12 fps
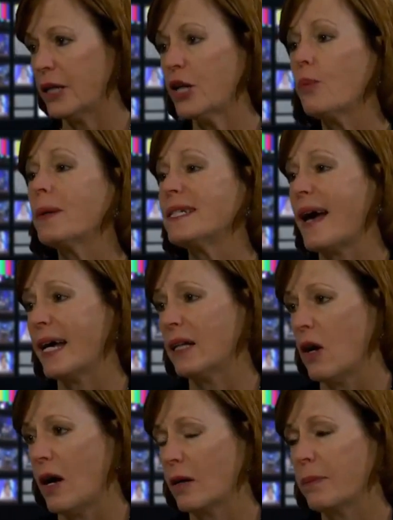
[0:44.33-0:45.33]
open
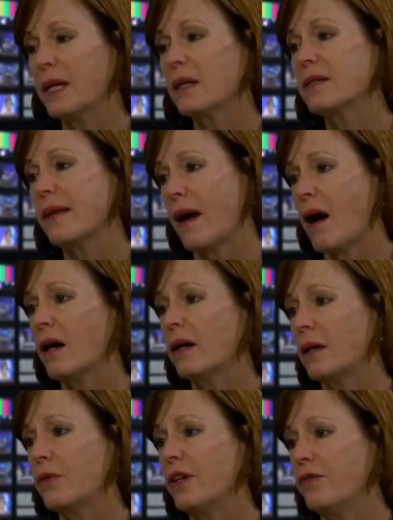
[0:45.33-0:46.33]
dialogue, because they are
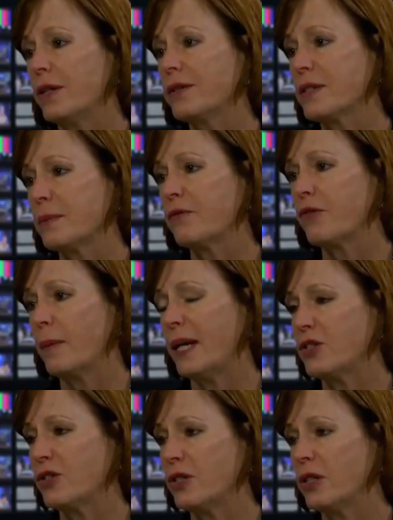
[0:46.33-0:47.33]
going to reveal some
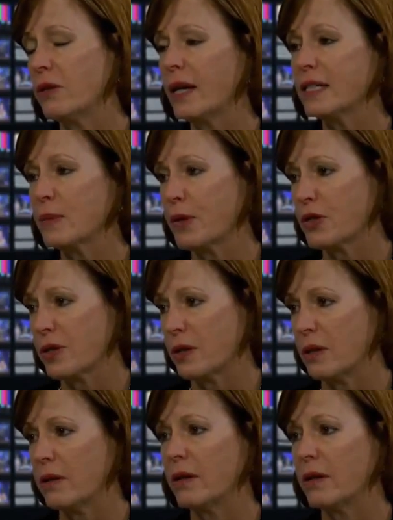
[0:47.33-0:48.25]
information to you that's personal,